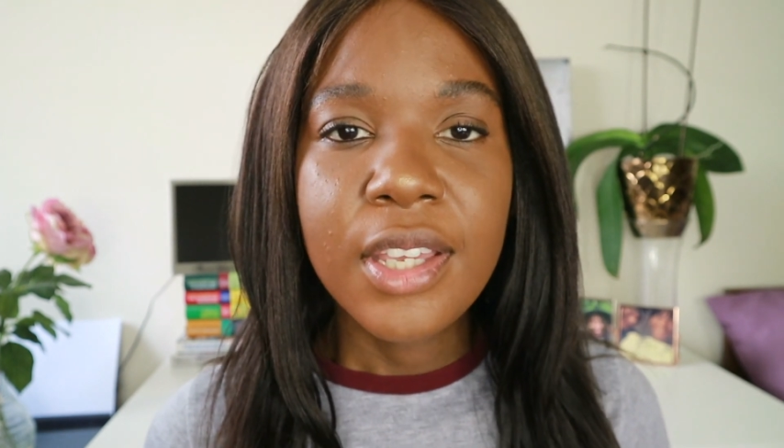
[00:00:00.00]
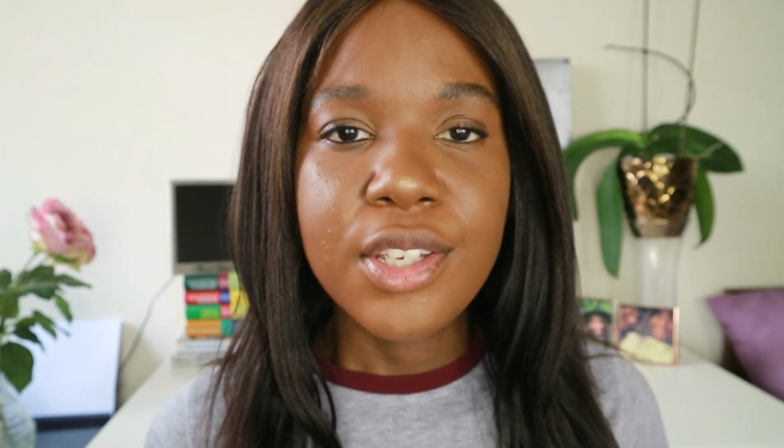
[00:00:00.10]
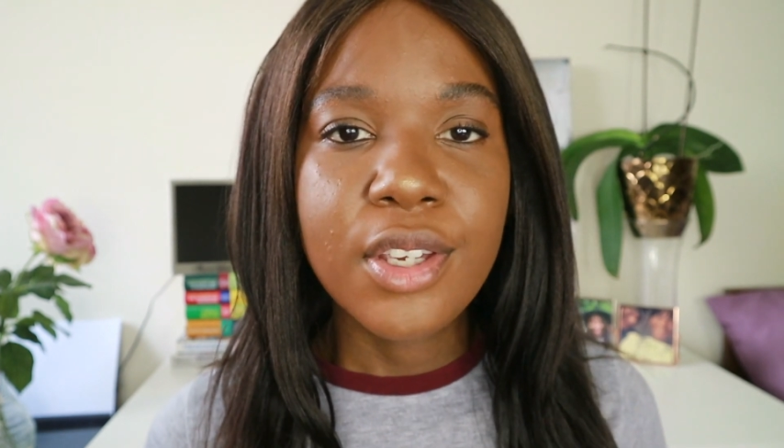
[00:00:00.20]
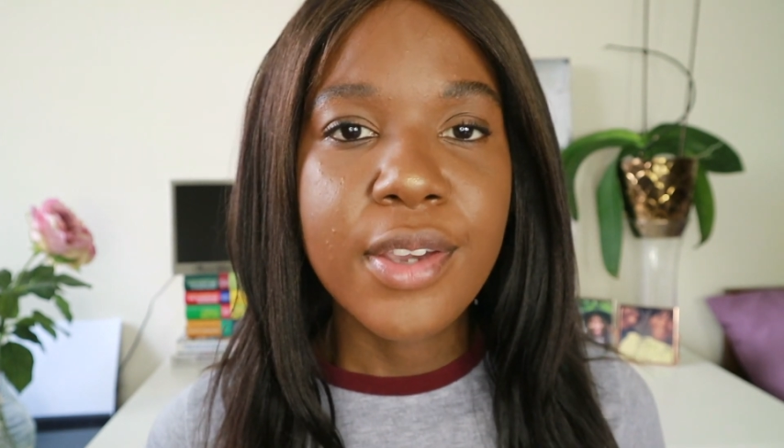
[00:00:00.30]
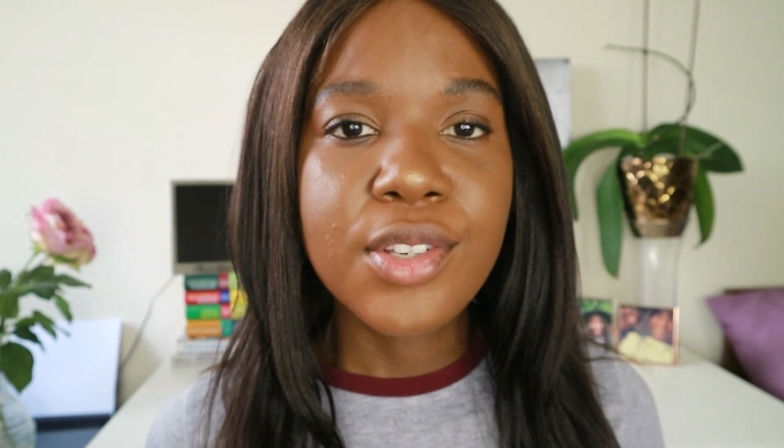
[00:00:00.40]

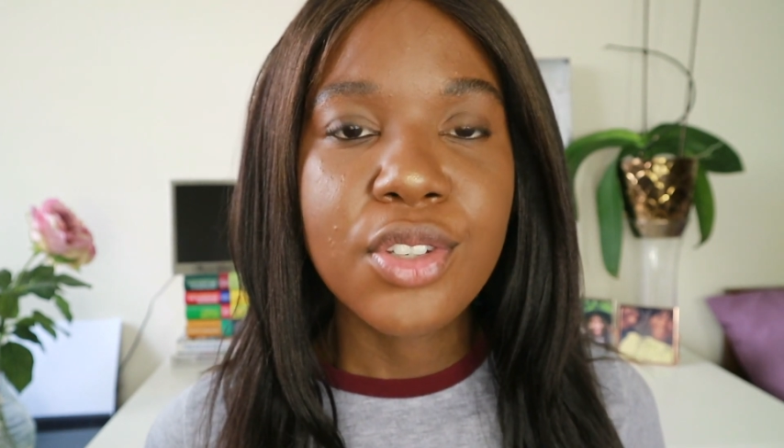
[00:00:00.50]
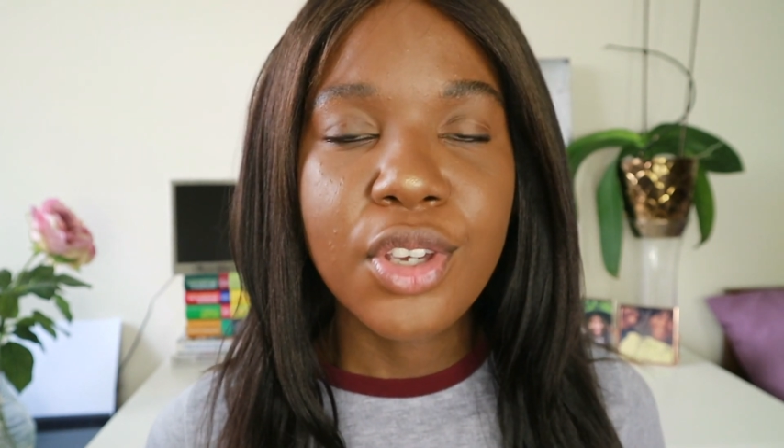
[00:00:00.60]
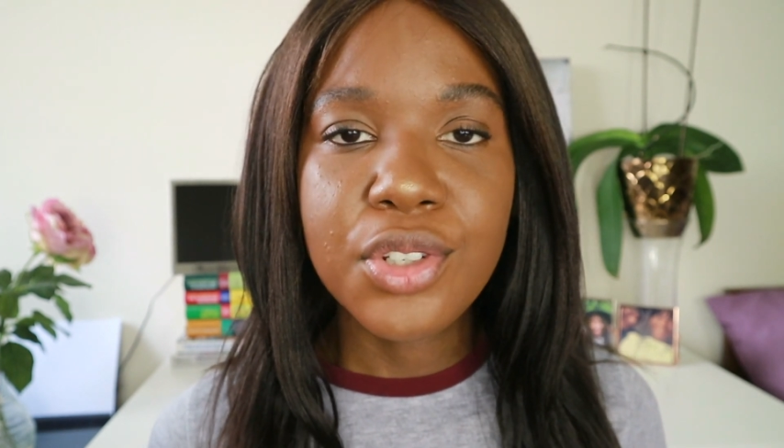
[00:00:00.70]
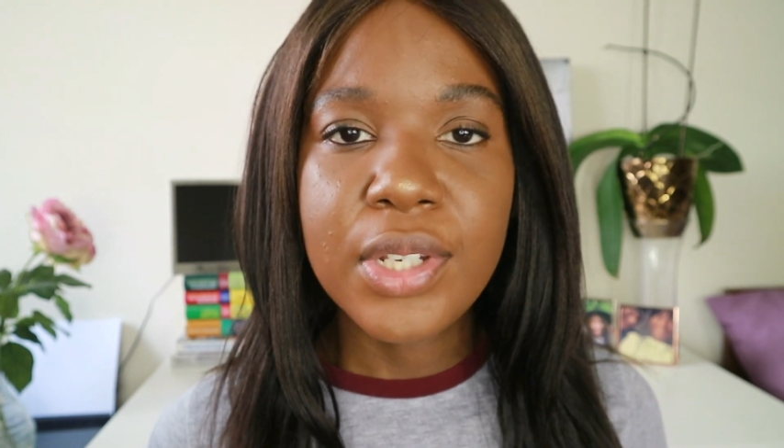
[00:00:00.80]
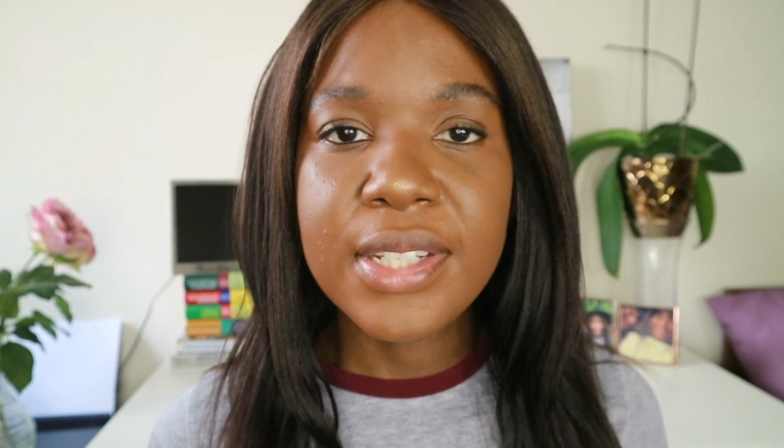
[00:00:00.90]
You're going to
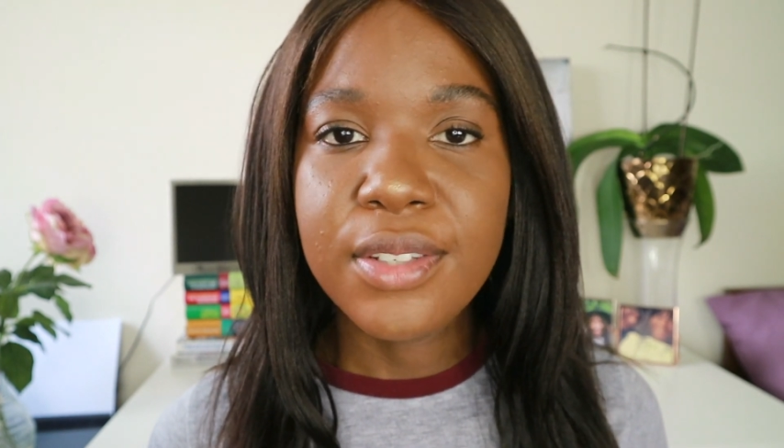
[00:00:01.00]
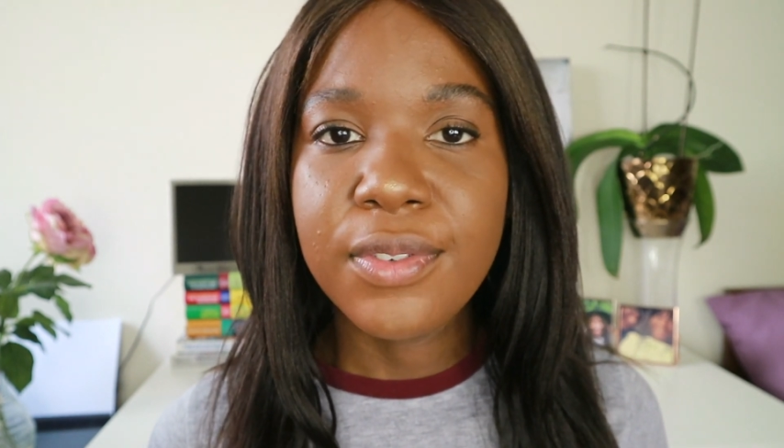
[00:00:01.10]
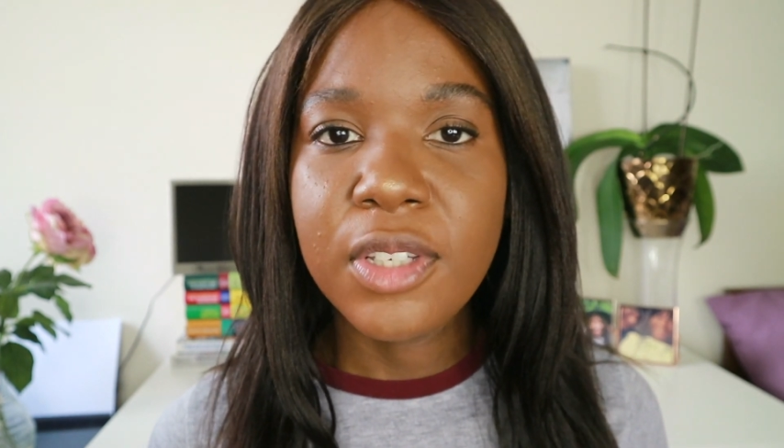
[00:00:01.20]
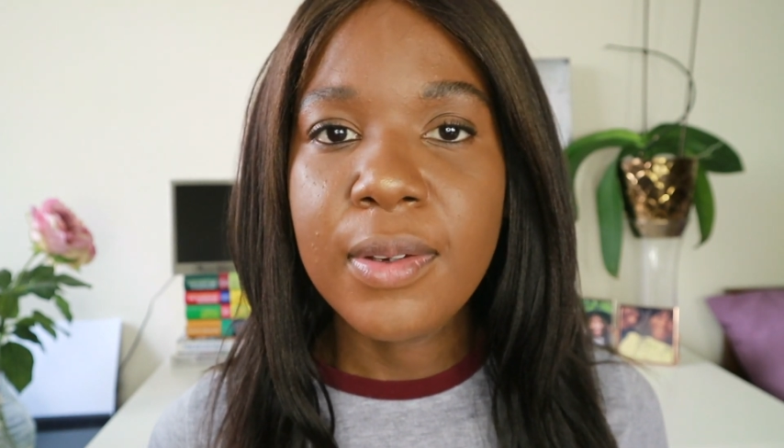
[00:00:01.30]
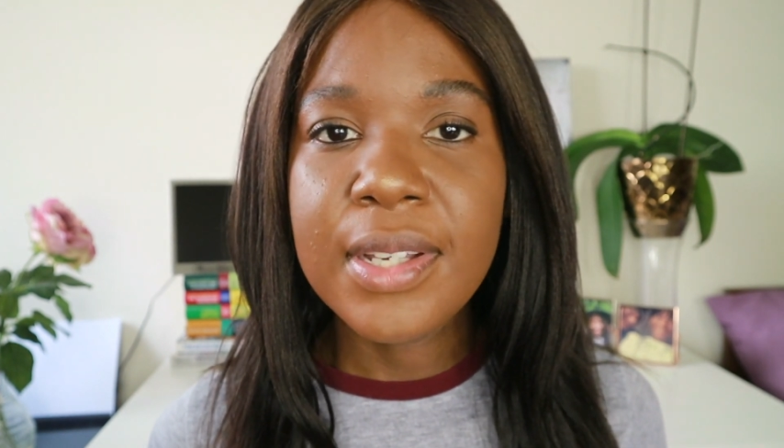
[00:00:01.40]
go to
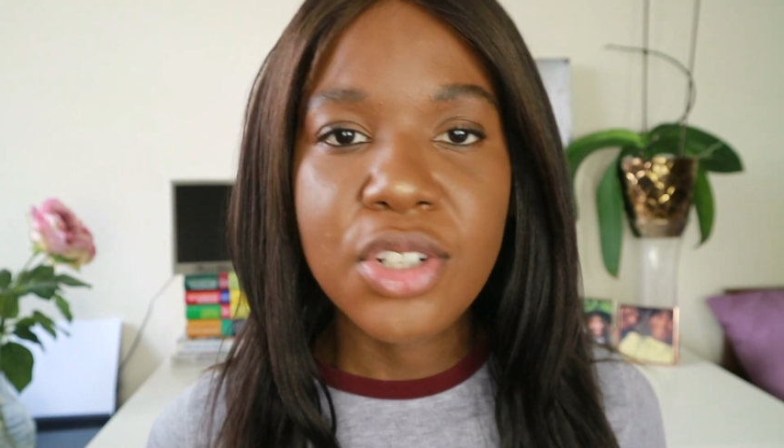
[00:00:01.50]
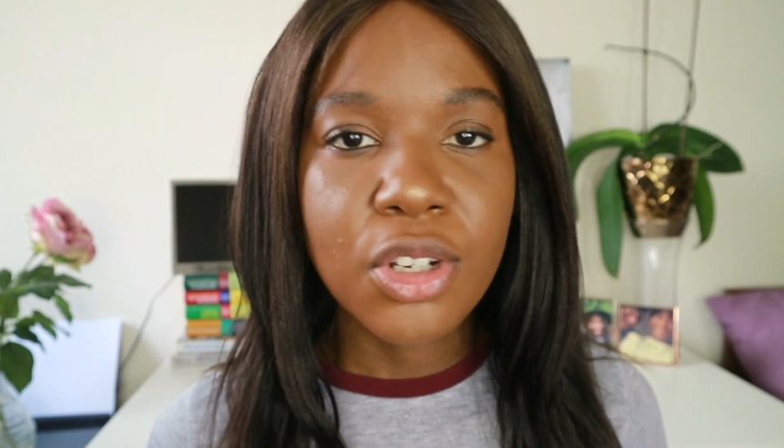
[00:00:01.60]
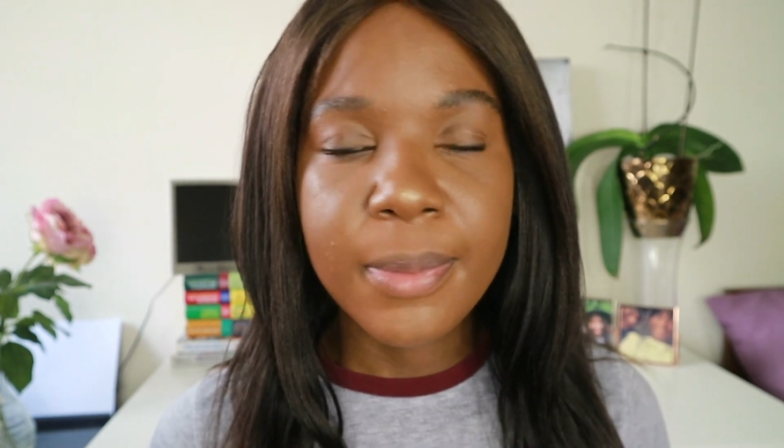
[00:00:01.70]
interview and you're